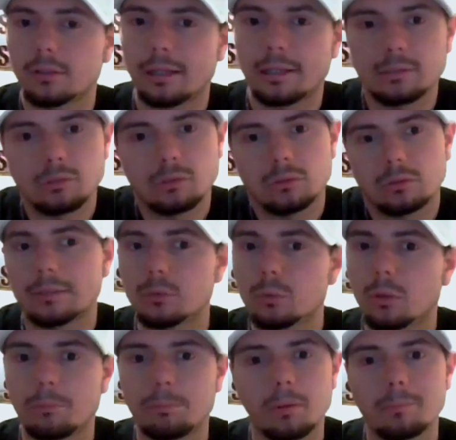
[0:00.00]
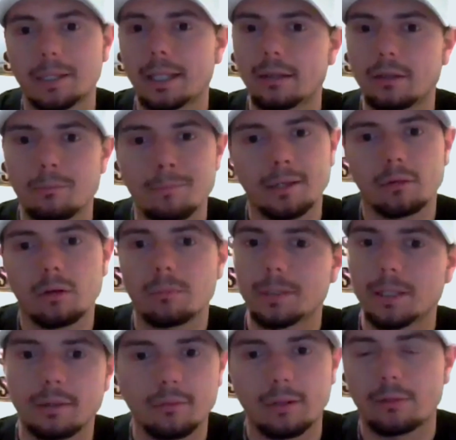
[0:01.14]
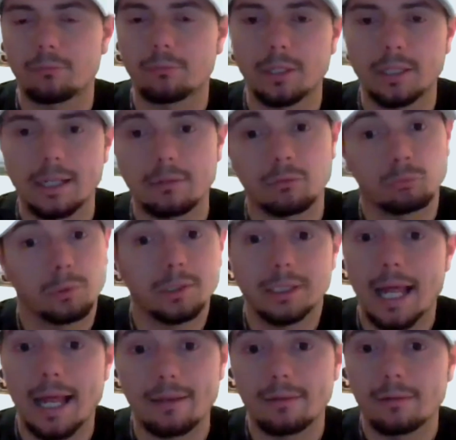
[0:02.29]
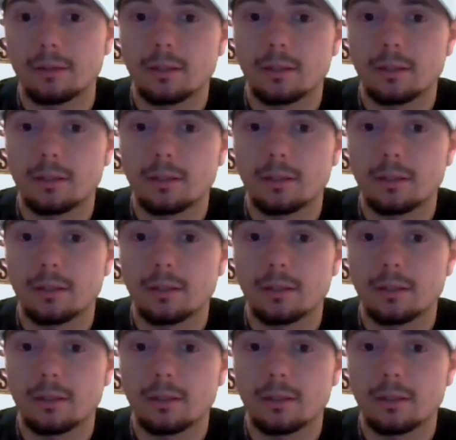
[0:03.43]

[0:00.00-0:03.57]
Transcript: put Mikaela Mayer up against as of right now. There's really not.